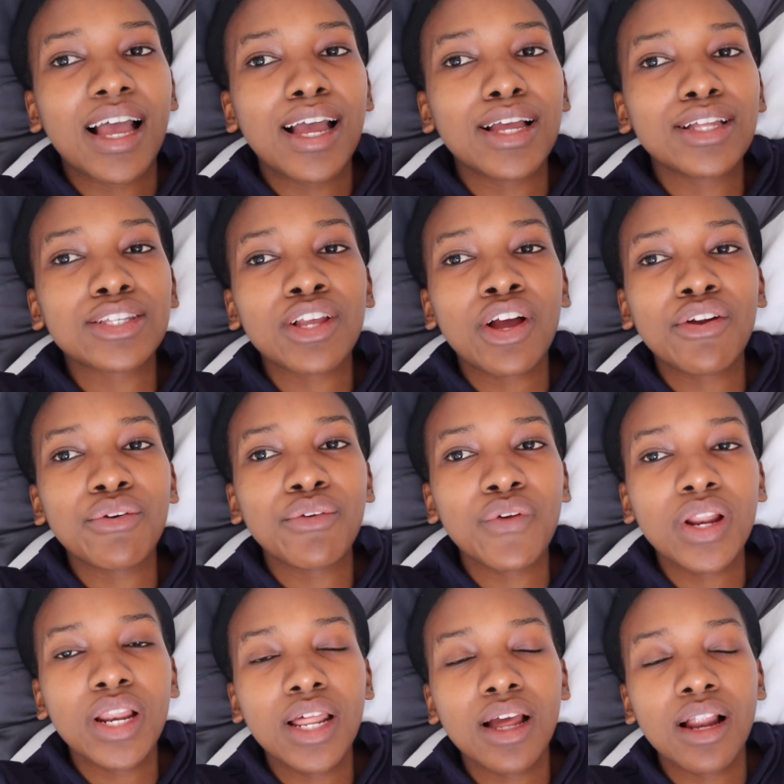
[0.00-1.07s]
It's not
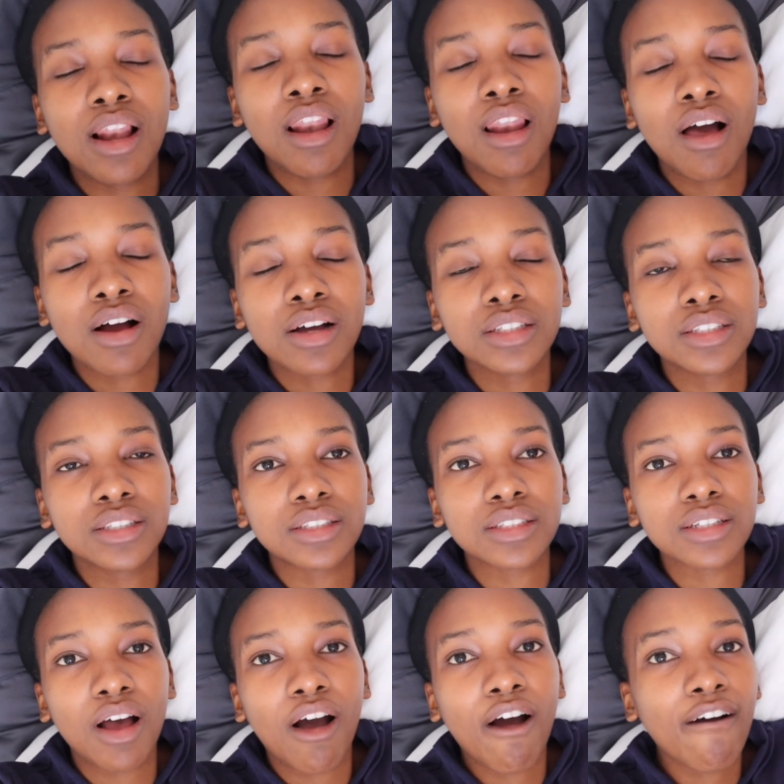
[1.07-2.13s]
really a lot
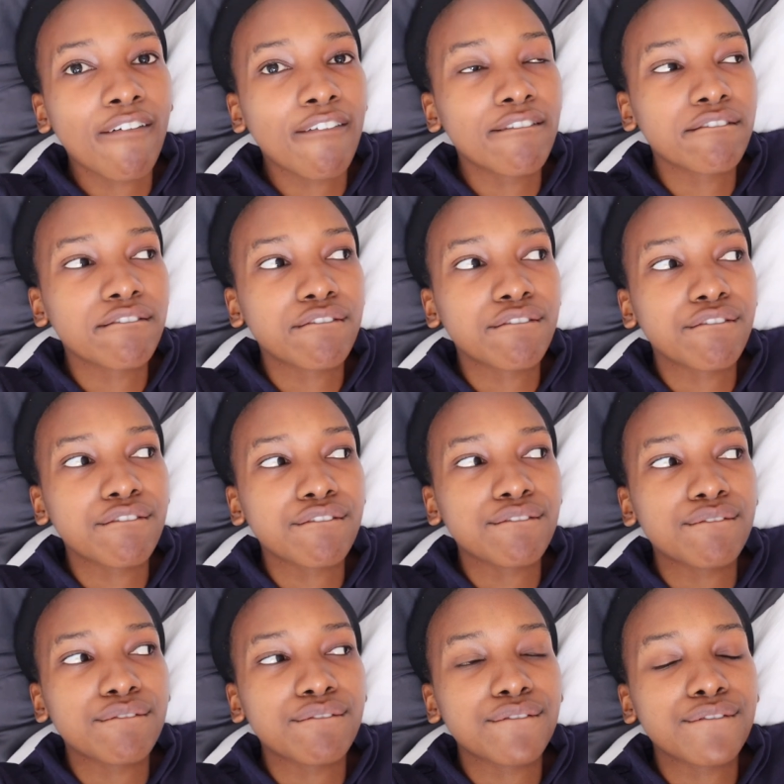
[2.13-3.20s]
of
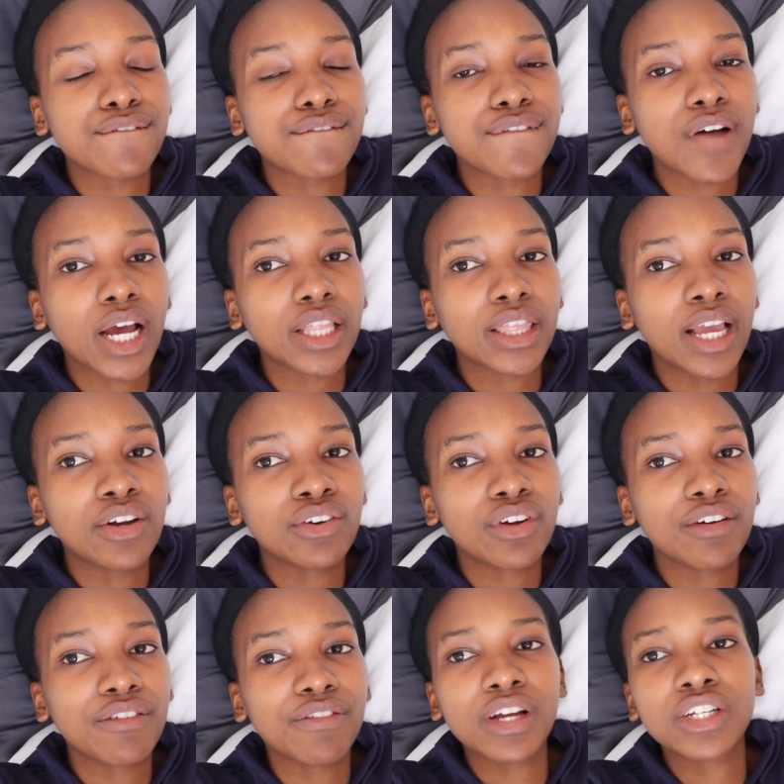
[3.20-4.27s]

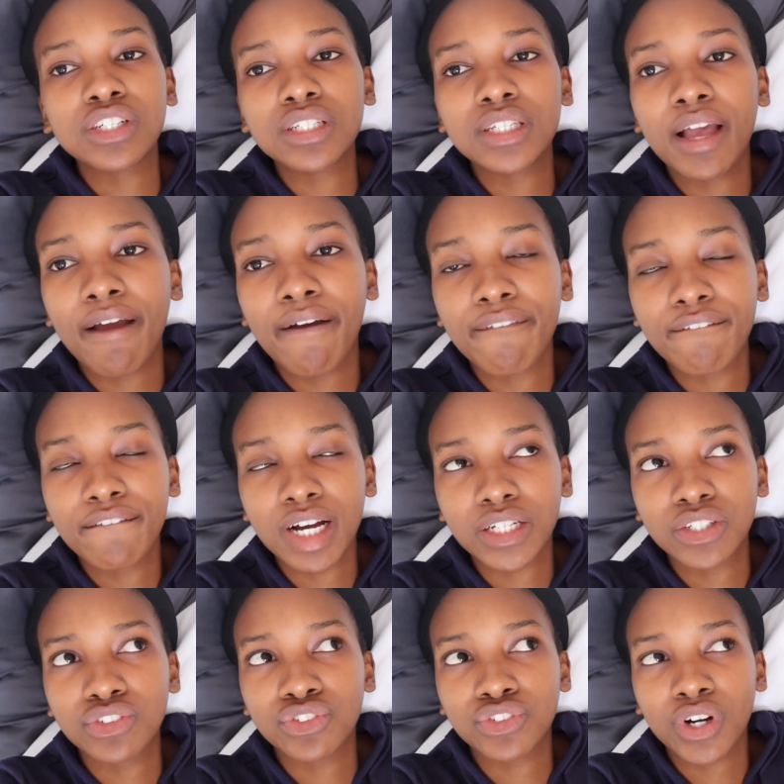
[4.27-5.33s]
dandruff. I just have
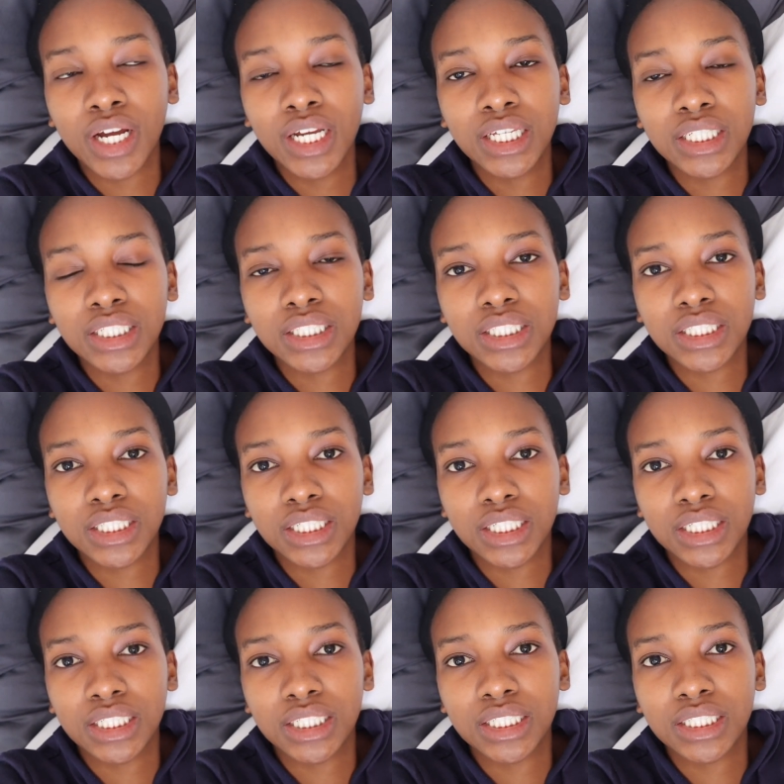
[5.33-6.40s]
dry
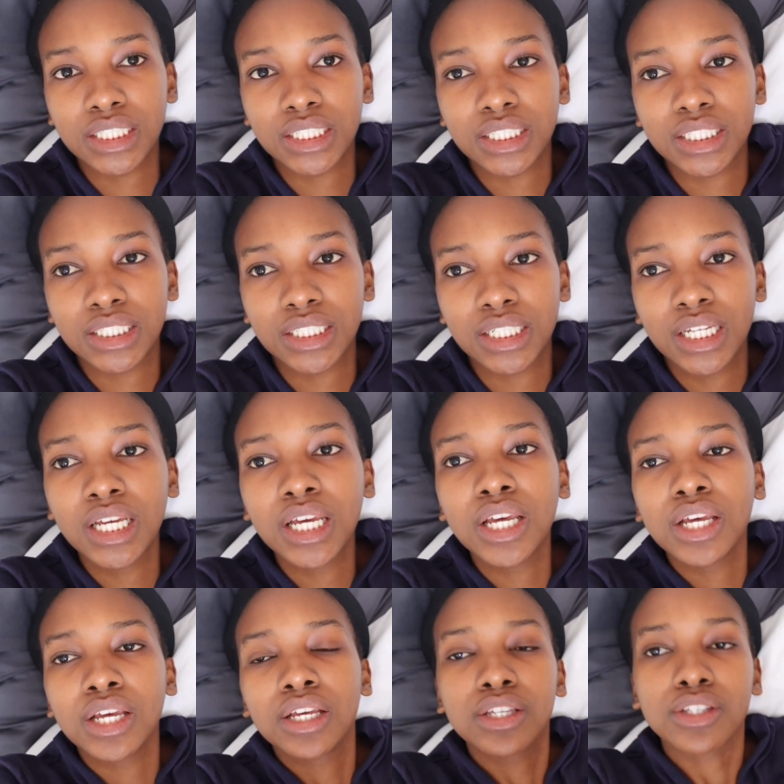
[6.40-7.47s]
skin.
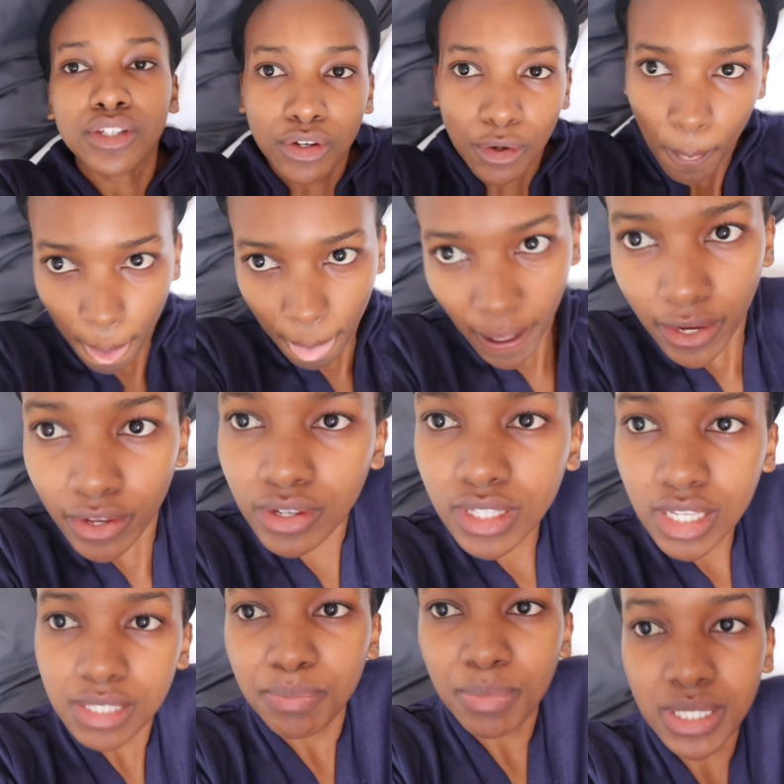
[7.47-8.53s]
So I use a
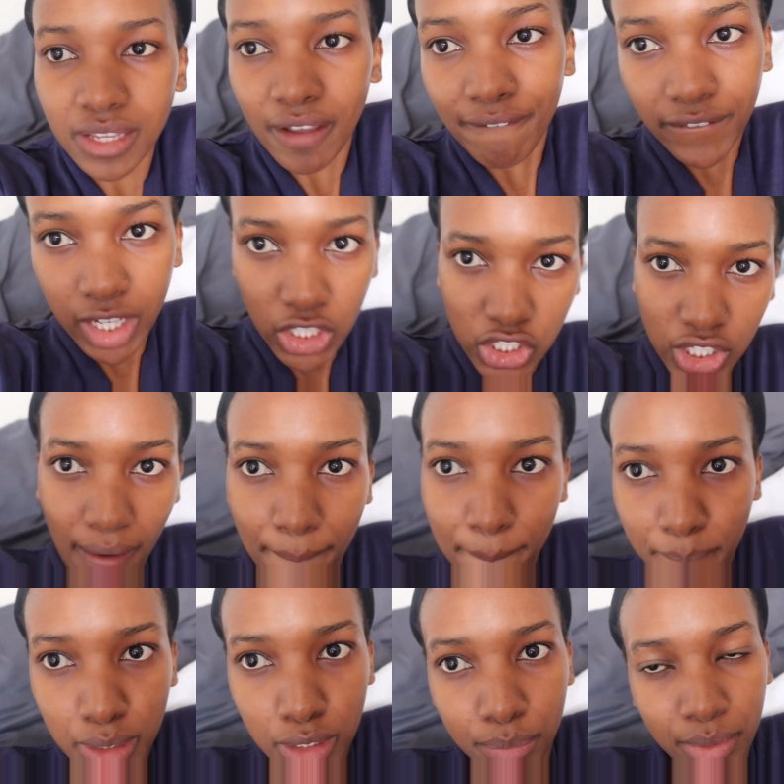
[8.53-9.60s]
specific
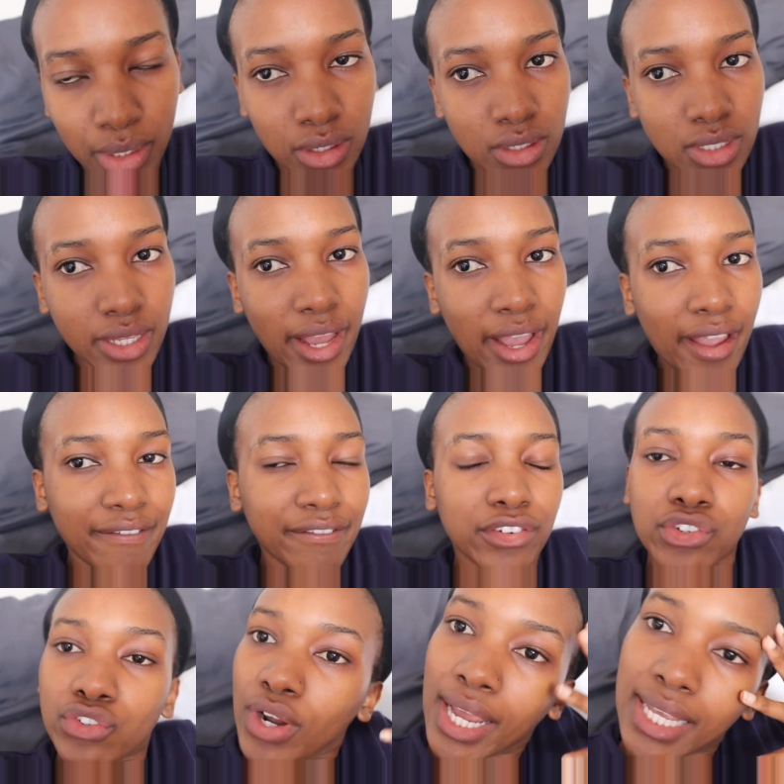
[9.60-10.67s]
shampoo because I have
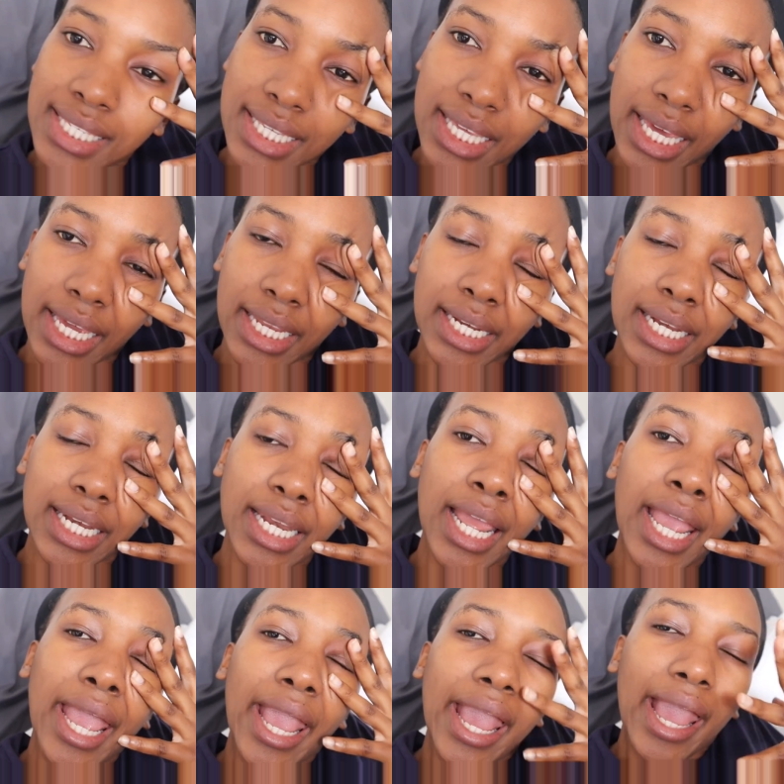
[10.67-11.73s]
dry skin,
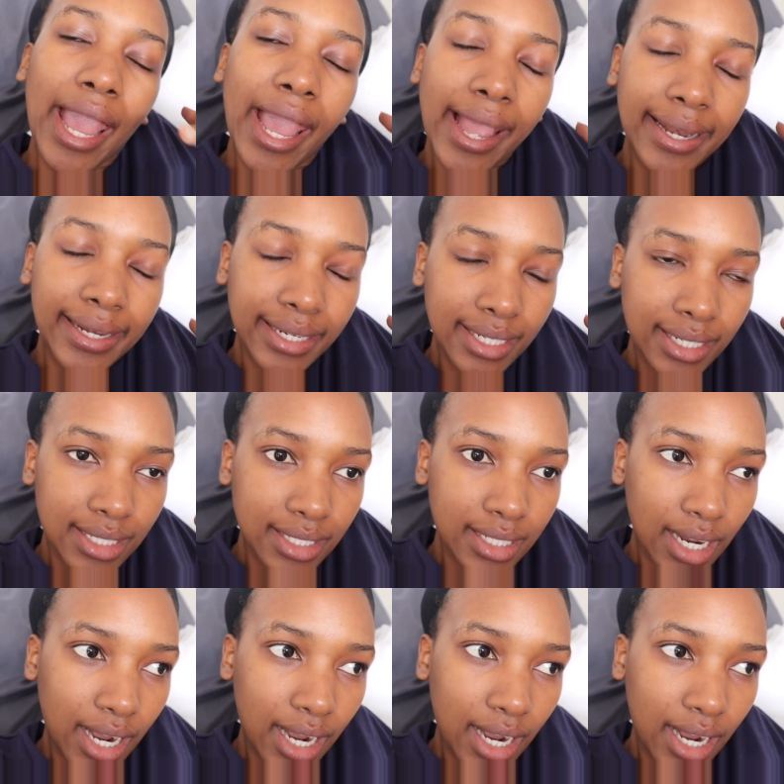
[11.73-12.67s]
and